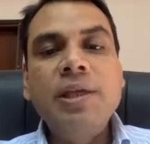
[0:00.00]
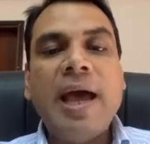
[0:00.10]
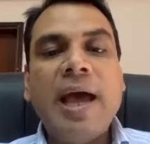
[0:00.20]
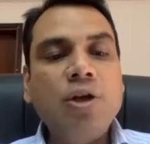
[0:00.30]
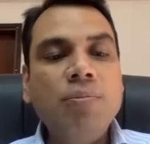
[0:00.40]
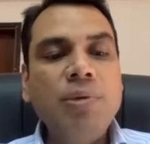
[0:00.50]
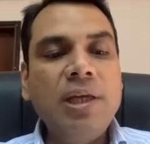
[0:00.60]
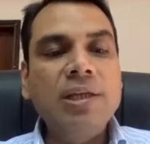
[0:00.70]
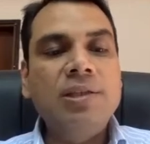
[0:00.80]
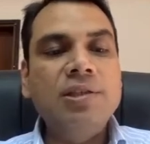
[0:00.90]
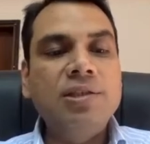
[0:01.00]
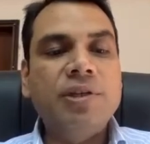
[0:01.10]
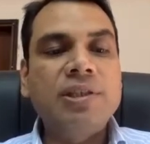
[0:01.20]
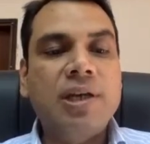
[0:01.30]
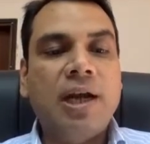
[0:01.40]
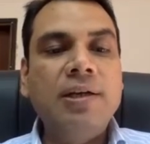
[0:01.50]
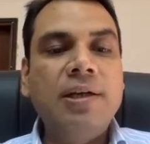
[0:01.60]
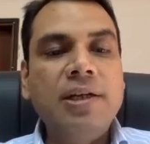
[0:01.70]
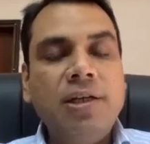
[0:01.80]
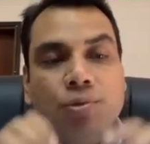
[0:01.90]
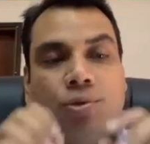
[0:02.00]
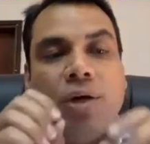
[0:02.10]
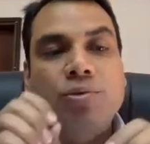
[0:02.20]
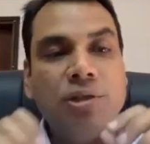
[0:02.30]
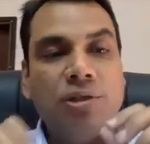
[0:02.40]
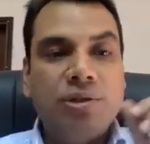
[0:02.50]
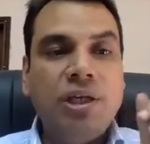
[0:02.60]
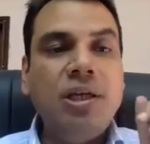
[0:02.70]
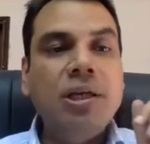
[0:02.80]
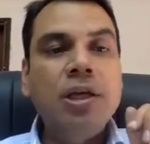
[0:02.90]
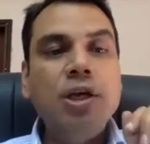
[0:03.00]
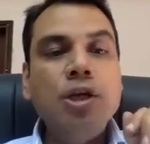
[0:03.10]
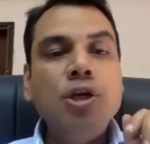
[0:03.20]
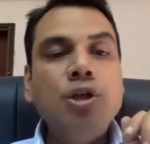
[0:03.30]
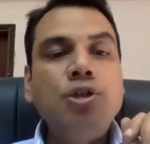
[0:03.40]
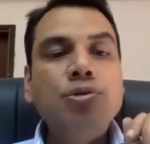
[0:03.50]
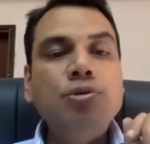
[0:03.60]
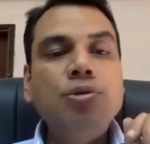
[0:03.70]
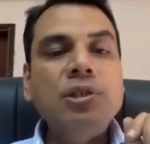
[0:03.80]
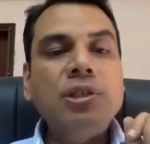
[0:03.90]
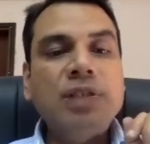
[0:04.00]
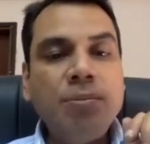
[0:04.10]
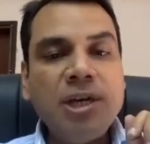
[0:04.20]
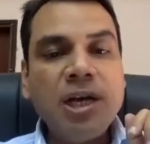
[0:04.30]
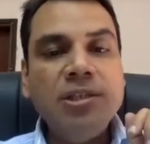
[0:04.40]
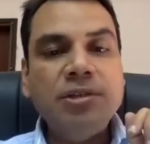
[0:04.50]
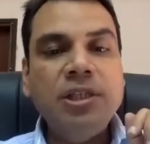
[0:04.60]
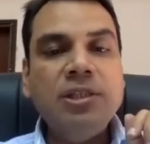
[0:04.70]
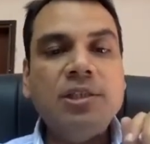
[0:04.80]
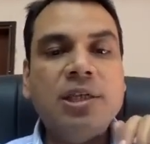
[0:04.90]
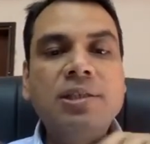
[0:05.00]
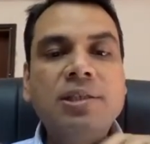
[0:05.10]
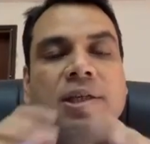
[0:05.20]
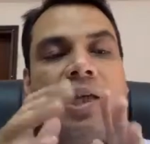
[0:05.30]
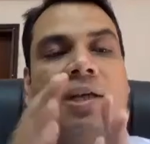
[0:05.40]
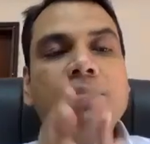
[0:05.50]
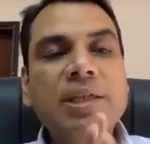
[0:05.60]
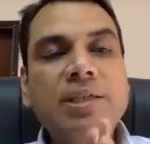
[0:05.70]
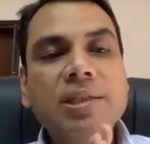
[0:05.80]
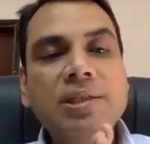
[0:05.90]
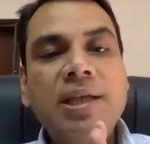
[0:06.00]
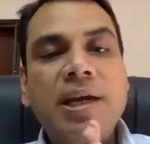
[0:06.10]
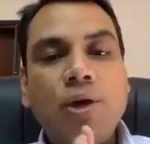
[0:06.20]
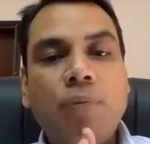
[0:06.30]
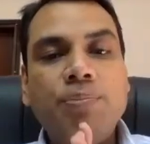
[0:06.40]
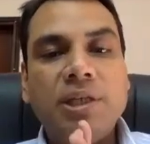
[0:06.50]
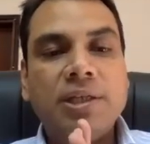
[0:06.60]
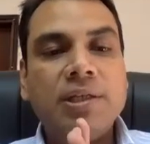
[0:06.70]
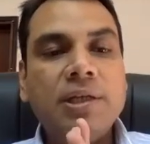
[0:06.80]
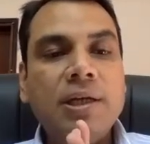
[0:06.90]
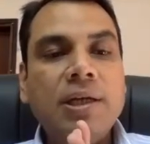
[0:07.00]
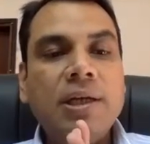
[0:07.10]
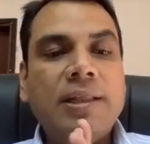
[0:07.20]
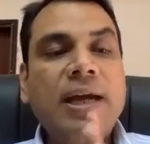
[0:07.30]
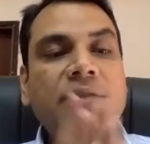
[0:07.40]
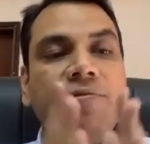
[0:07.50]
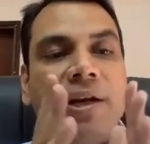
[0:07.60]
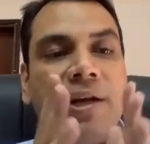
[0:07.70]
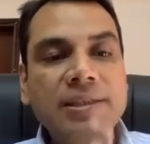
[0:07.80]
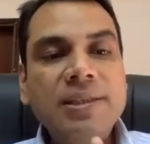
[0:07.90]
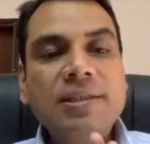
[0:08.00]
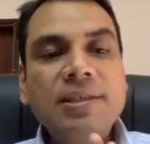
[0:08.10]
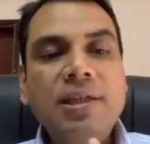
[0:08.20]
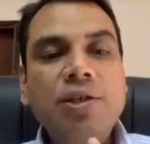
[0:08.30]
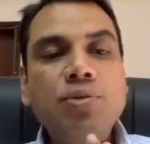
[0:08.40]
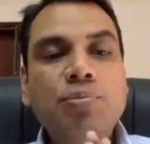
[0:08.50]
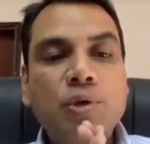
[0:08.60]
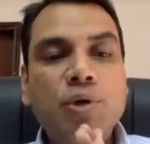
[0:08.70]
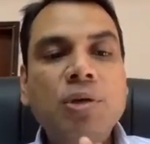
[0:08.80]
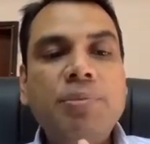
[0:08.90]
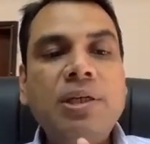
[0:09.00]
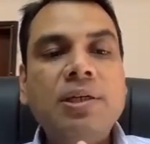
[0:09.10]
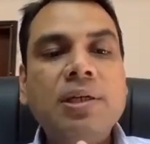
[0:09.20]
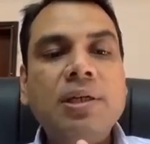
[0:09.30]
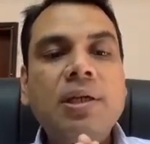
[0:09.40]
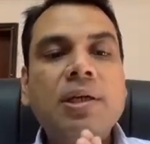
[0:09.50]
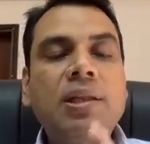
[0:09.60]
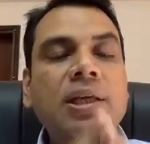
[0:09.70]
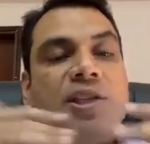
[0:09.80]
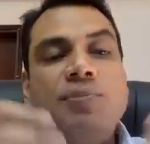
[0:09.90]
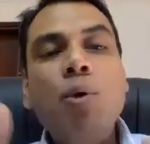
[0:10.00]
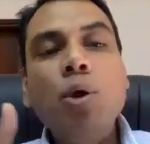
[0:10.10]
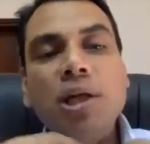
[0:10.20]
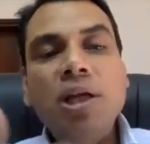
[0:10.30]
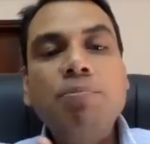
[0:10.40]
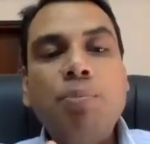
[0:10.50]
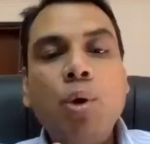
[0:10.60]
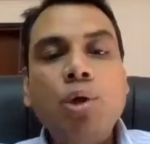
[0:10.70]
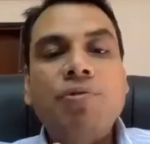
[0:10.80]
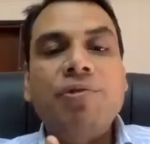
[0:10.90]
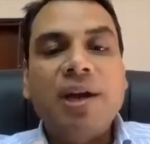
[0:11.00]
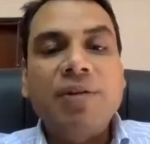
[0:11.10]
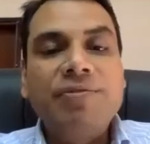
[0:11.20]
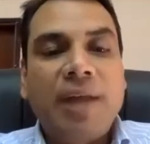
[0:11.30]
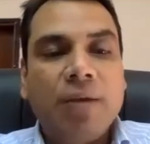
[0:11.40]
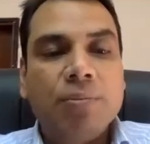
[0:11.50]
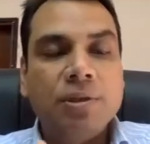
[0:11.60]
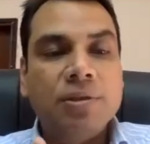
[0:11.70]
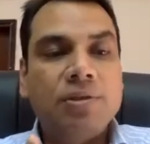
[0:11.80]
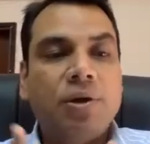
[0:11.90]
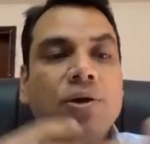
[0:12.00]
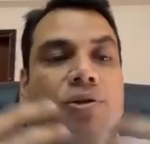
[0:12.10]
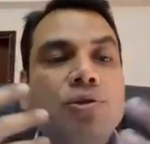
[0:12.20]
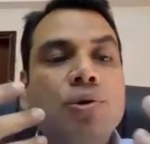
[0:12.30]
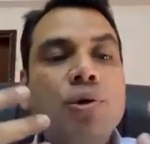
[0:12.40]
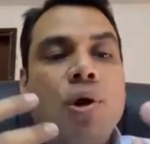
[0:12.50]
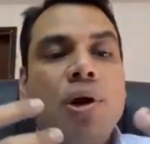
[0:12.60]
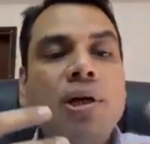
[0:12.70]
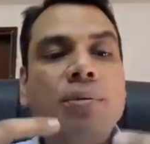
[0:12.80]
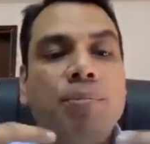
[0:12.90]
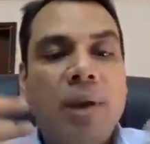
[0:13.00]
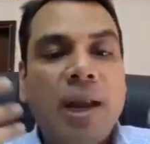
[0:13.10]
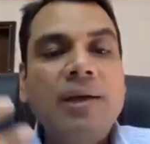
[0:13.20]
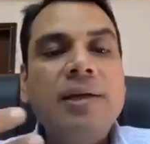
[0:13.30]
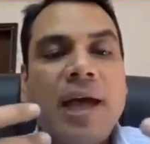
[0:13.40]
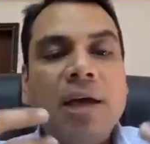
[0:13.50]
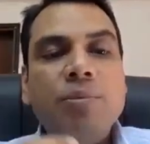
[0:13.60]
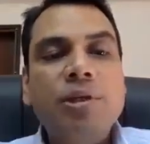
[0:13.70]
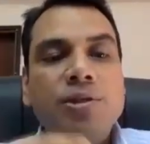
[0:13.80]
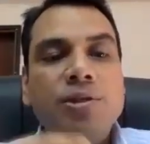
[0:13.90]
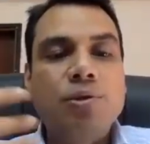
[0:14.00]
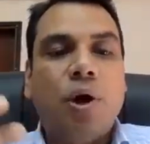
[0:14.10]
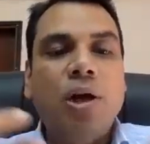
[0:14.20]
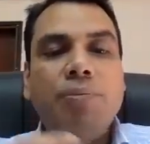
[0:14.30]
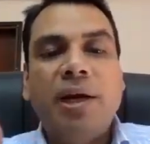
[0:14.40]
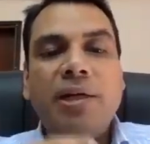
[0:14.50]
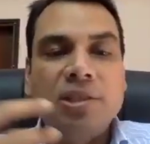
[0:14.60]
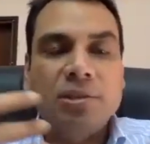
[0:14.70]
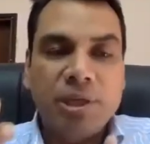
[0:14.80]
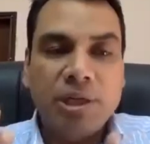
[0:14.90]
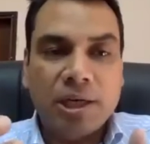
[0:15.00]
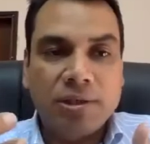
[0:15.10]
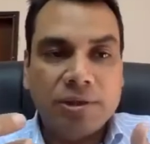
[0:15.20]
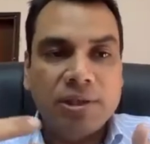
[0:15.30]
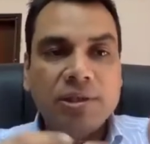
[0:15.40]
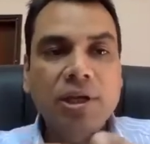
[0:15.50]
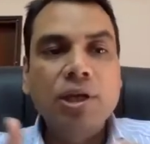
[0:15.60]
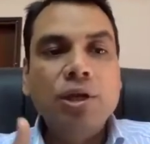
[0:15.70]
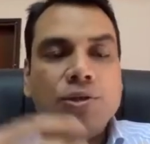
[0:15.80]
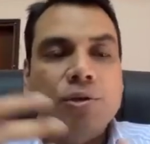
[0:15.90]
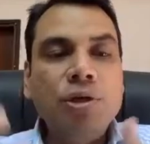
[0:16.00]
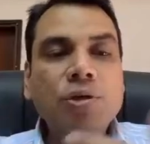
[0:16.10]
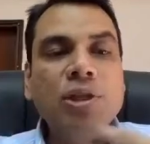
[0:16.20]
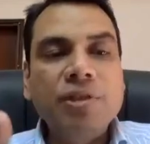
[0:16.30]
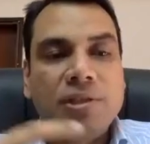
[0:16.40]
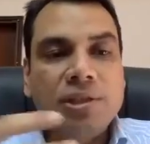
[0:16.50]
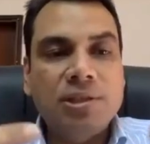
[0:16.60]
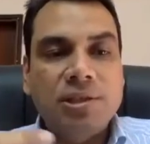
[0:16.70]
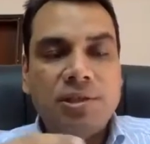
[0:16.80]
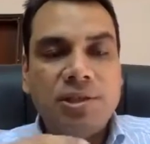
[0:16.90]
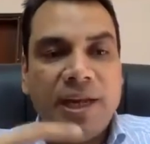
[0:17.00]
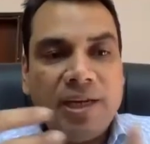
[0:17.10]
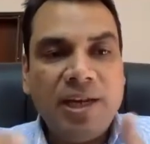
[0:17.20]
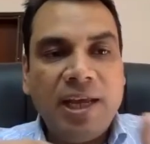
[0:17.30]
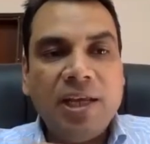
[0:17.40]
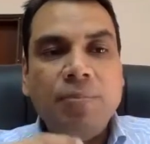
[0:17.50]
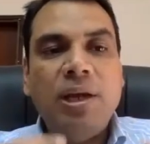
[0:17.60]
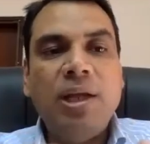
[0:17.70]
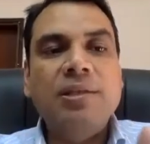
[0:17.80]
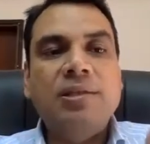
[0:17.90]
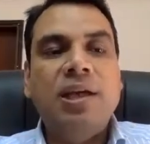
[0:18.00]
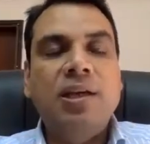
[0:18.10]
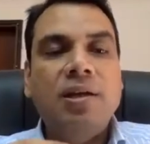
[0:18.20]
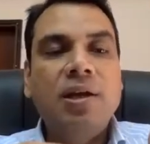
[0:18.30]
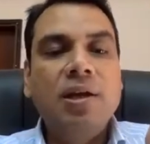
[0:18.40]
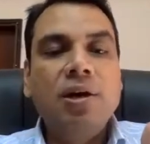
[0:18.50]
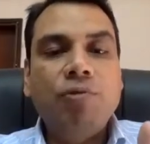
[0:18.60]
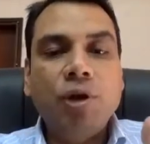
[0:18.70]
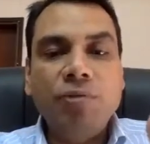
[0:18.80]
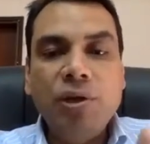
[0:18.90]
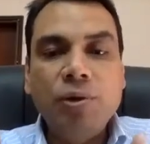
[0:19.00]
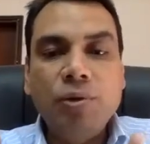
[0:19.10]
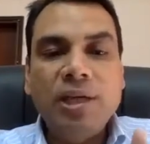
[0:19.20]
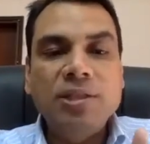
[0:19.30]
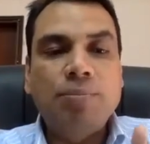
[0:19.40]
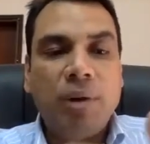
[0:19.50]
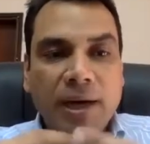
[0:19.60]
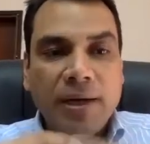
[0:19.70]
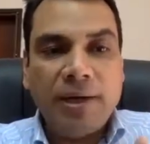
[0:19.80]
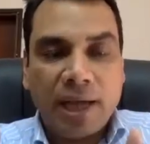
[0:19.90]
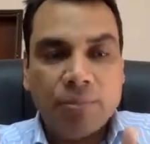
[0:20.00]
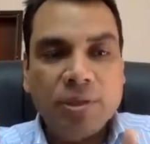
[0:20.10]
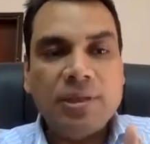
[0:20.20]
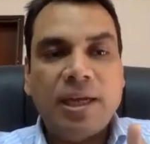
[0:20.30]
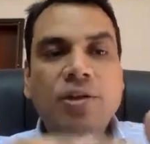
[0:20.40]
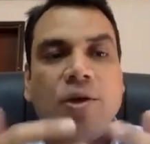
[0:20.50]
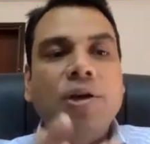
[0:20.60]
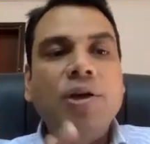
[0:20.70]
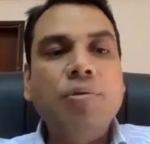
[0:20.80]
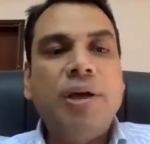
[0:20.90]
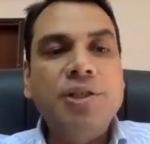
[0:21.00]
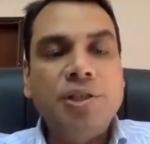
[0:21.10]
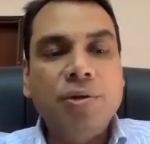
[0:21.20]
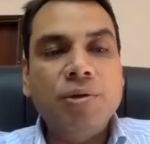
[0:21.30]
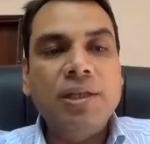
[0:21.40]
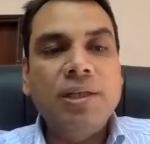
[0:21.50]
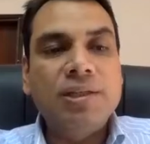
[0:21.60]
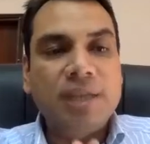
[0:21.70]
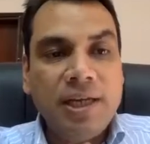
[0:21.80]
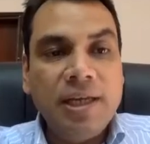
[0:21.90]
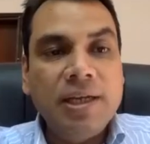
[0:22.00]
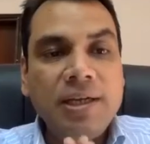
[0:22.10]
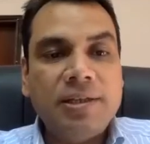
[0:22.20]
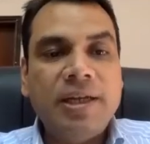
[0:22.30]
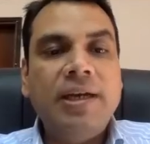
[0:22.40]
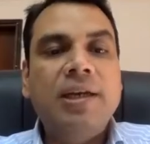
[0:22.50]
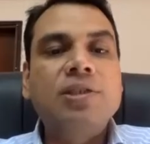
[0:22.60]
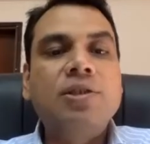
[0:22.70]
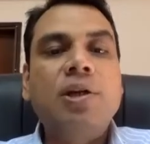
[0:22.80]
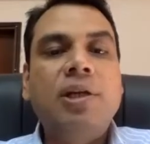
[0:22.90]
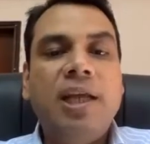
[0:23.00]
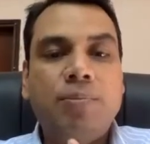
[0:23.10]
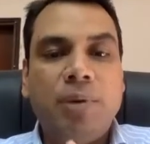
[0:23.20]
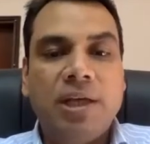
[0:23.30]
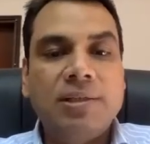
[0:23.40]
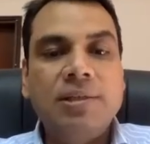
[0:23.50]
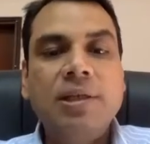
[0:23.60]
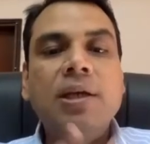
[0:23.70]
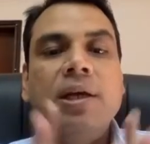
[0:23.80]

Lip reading: GATT obligations was granted in 2003 to some countries concerning measures they adopted that were necessary to prohibit the export and import of rough diamonds, or so-called blood diamonds, to non-participant countries. So, there was this trade taking place in what were known as blood diamonds, and in order to ensure that this illegal trade does not take place,